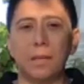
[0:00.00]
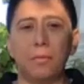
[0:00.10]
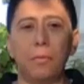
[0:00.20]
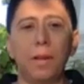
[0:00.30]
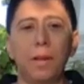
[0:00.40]

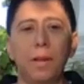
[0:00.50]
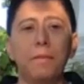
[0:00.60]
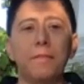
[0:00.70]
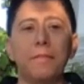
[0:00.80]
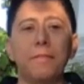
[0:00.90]
whatever
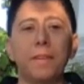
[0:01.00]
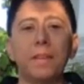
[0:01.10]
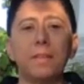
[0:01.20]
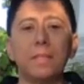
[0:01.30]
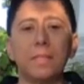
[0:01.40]
it
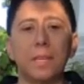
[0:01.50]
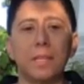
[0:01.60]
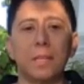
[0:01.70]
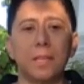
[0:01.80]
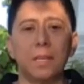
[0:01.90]
feels that
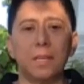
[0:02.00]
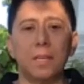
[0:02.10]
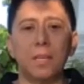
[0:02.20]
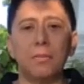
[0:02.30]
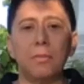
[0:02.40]

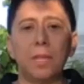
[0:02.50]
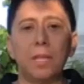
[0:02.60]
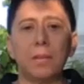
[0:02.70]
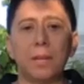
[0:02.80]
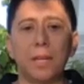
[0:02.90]
you
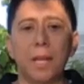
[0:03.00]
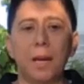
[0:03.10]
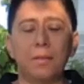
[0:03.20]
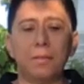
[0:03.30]
need right now,